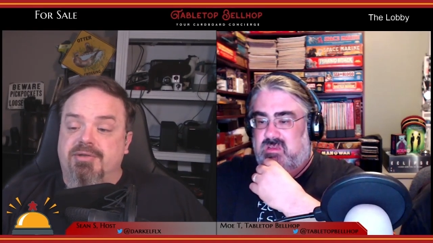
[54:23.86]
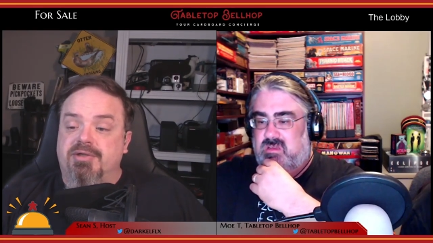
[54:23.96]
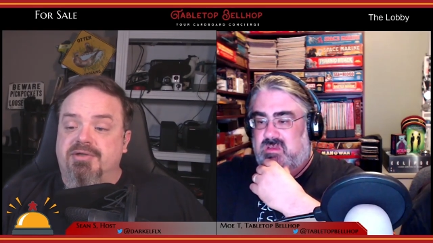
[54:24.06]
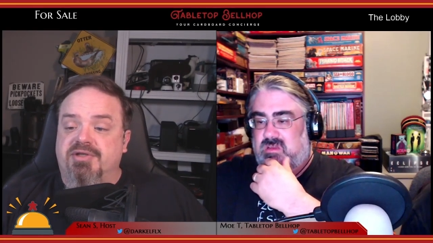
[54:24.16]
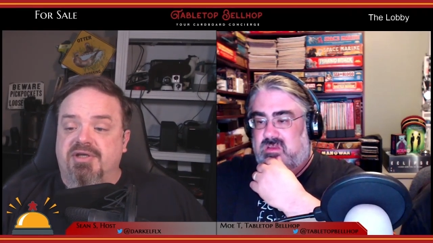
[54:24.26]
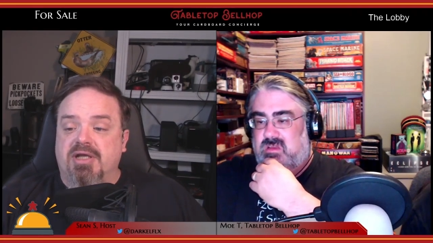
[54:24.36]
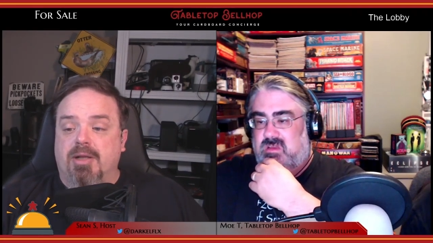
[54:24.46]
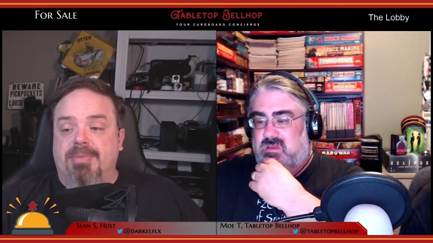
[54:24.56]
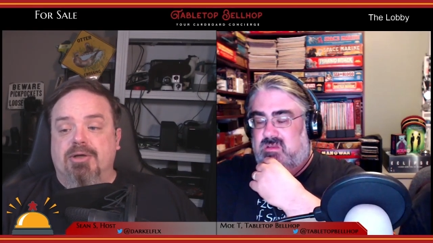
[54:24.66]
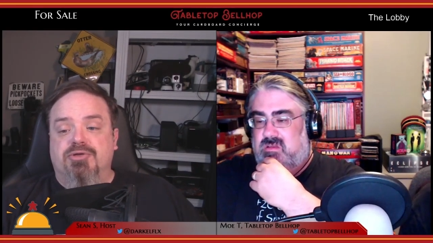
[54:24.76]
Speaker 1: can can
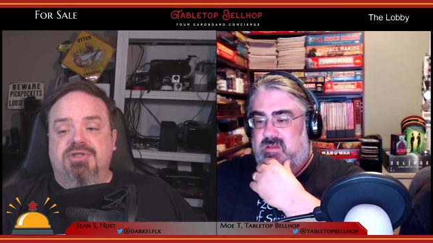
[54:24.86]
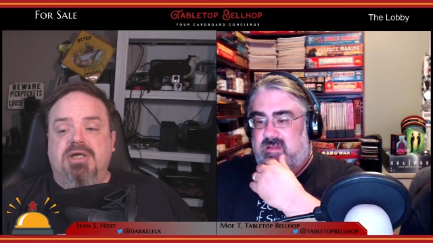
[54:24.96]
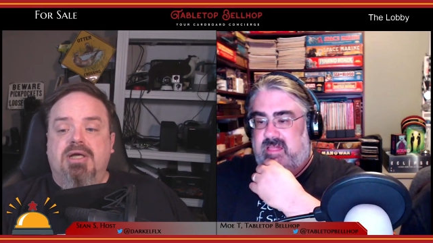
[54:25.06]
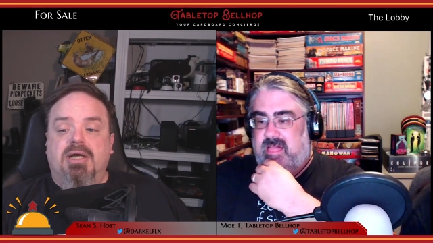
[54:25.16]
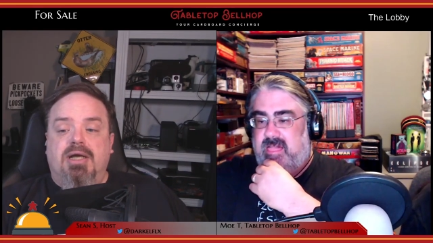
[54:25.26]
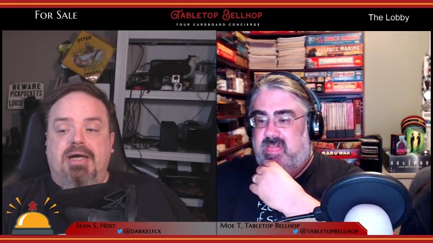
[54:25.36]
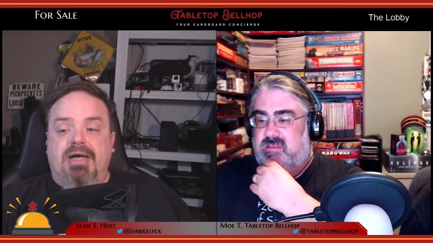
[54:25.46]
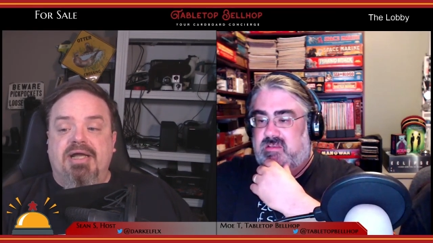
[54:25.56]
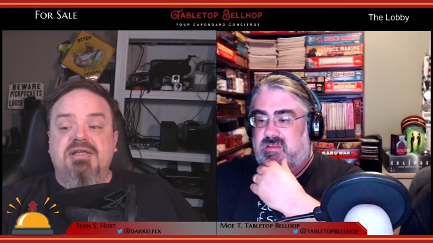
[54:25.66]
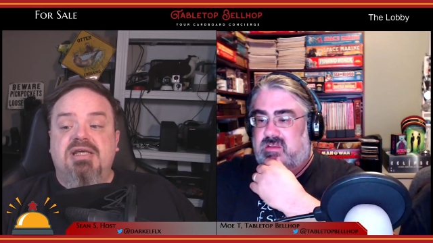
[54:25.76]
help out.
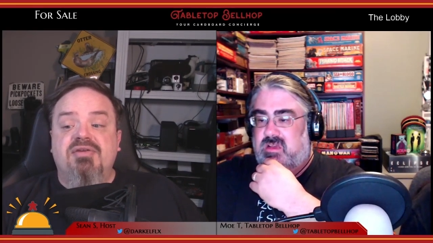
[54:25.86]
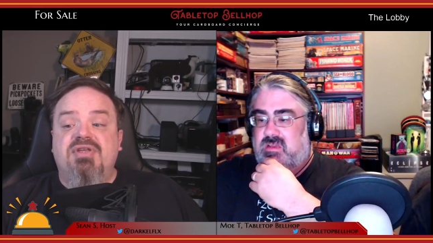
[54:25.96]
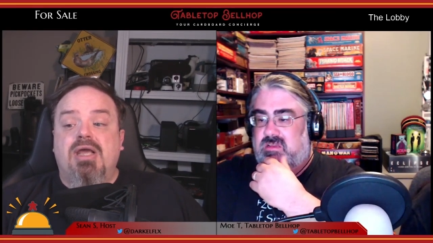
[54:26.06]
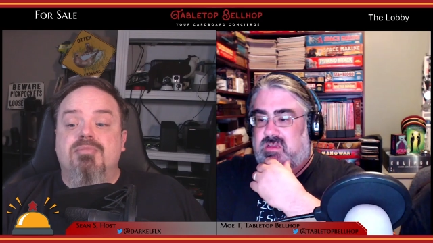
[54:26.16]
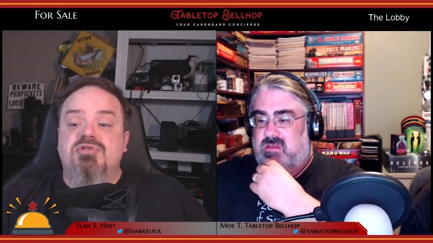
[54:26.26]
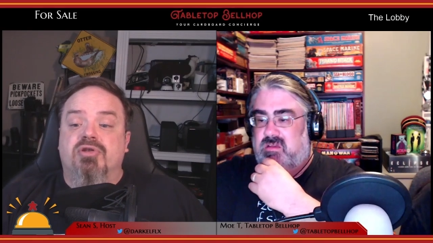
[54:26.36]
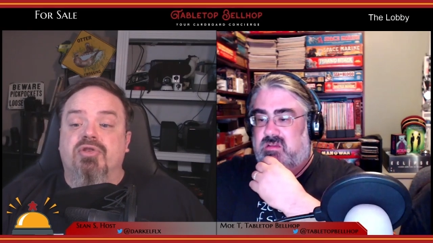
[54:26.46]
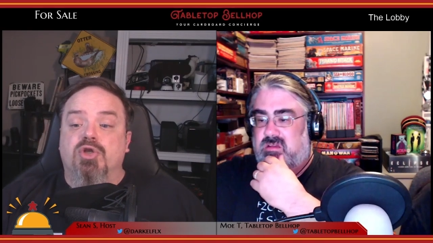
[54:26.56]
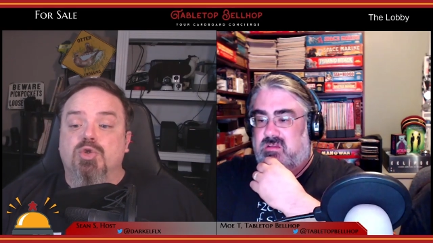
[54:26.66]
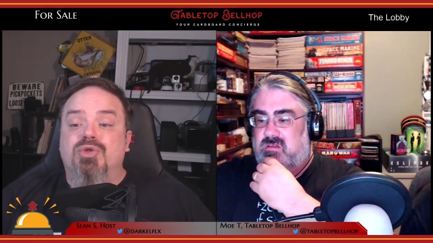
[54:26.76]
Uh, and gave games to
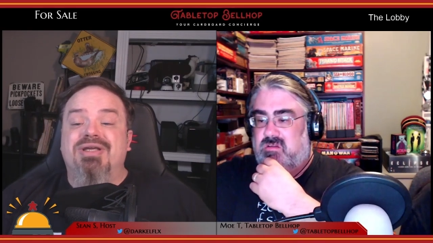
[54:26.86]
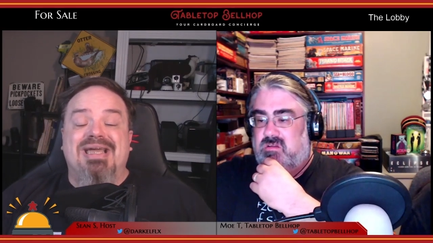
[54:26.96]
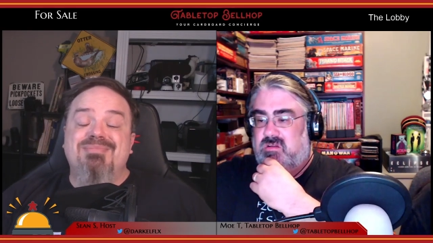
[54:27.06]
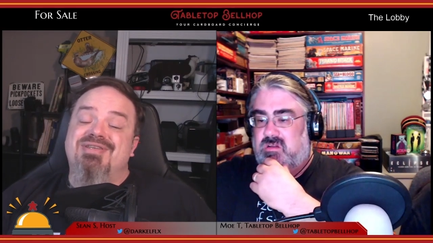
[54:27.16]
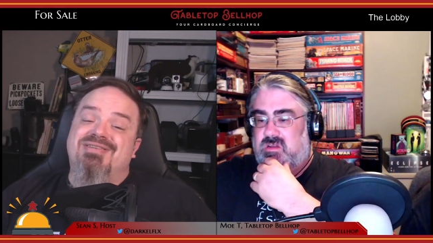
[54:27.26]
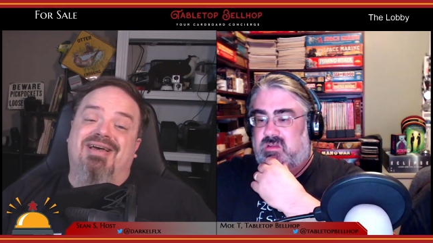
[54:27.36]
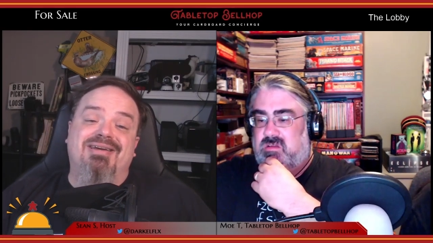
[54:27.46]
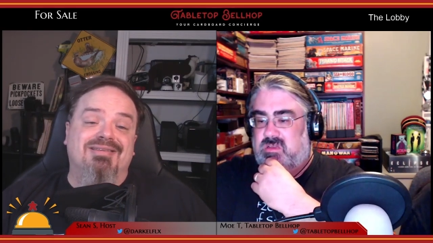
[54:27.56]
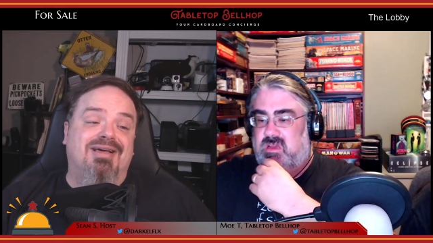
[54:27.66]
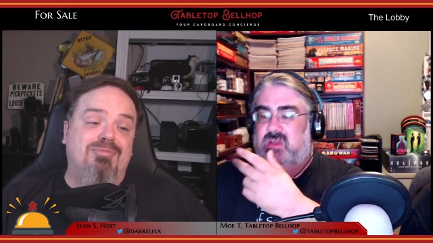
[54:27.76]
the local game
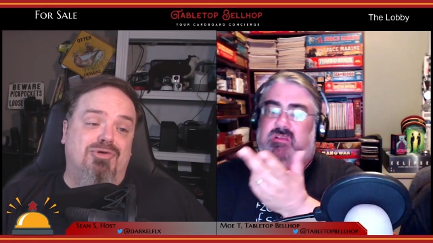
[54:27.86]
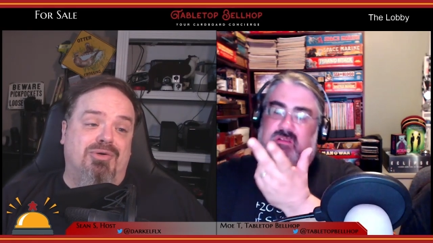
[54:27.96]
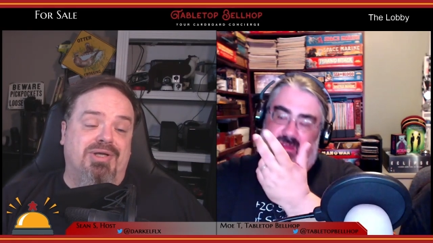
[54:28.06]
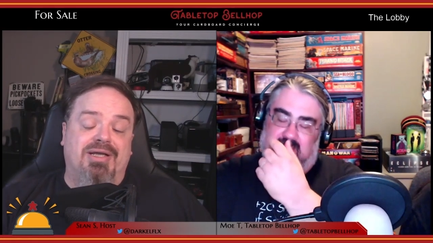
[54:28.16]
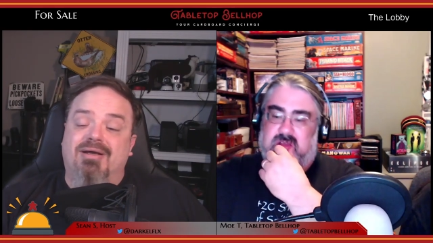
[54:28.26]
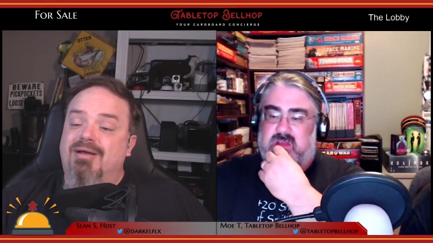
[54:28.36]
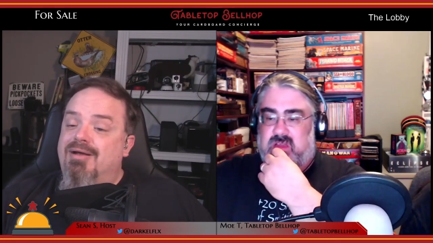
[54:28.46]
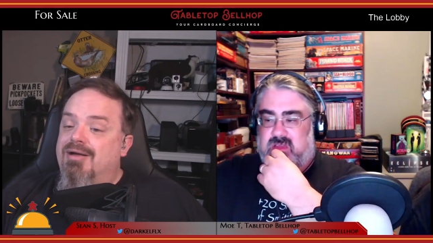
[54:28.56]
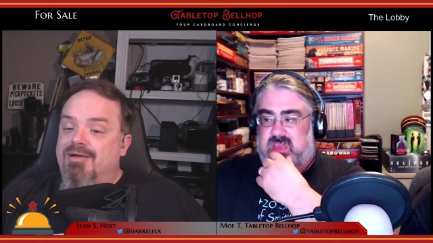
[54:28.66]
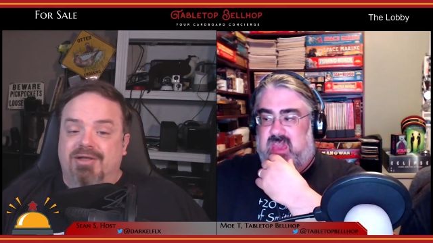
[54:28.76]
society library.
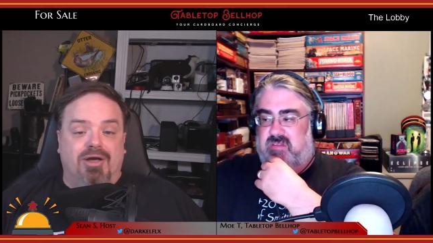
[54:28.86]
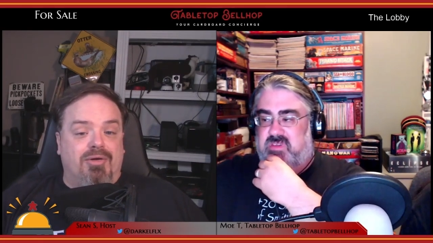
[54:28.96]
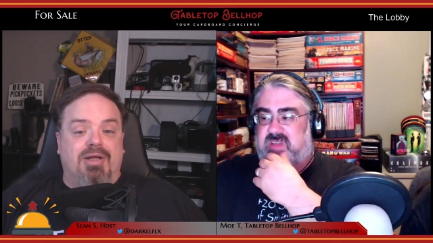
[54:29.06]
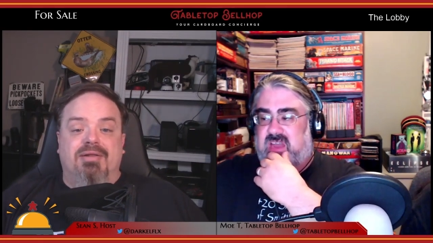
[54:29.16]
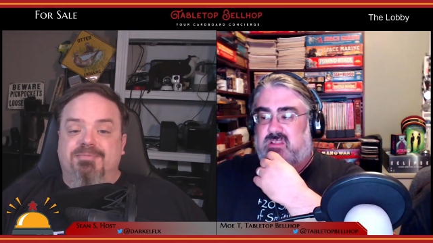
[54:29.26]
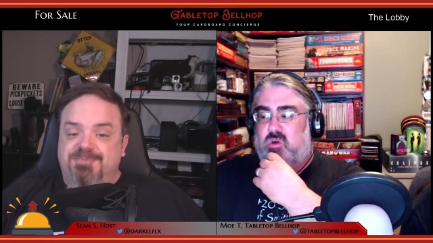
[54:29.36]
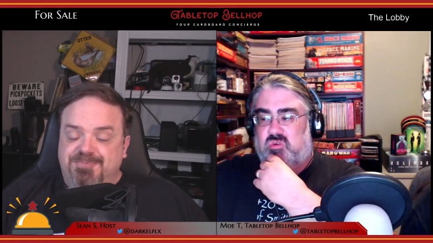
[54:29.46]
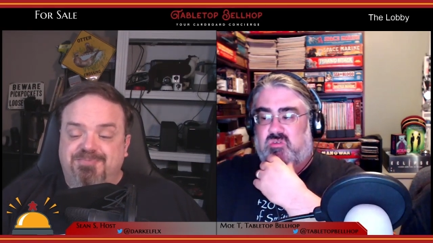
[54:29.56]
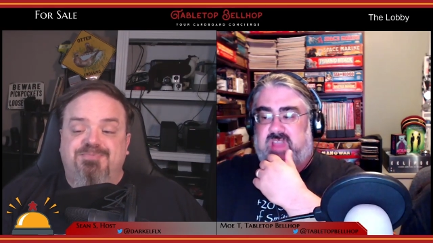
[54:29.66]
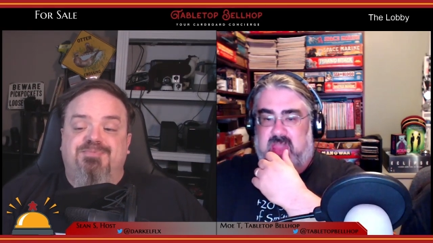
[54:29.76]
Yeah, you know? if you've got a
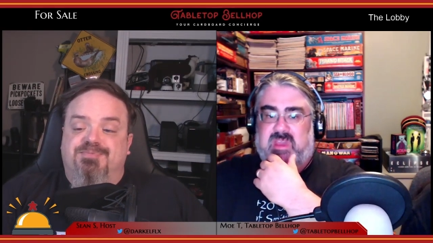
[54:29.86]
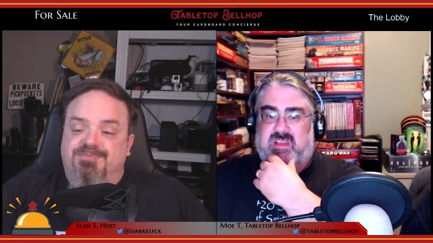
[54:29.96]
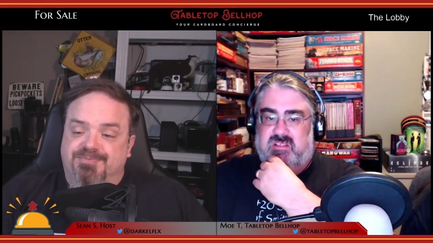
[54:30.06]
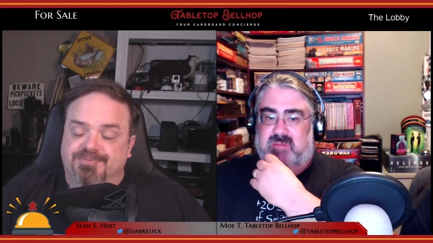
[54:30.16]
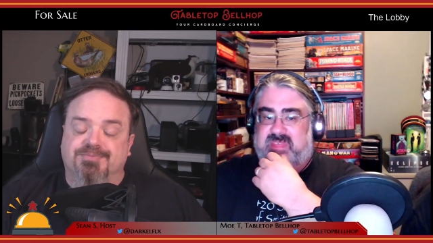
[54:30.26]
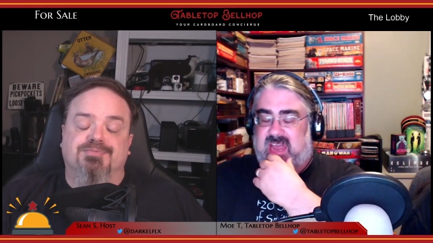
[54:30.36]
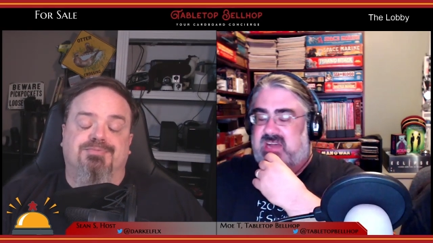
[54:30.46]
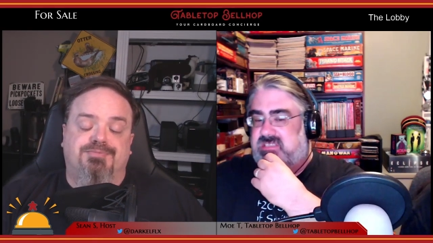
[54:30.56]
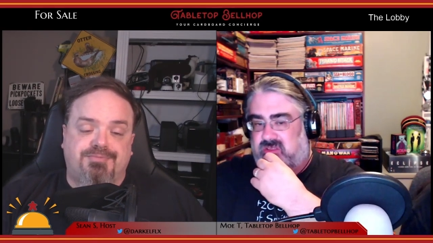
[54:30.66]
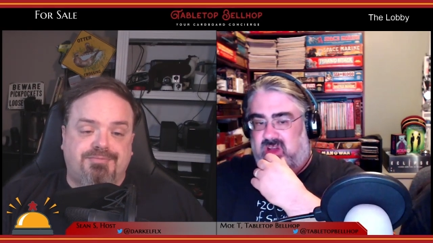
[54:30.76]
Speaker 2: local gaming club that has a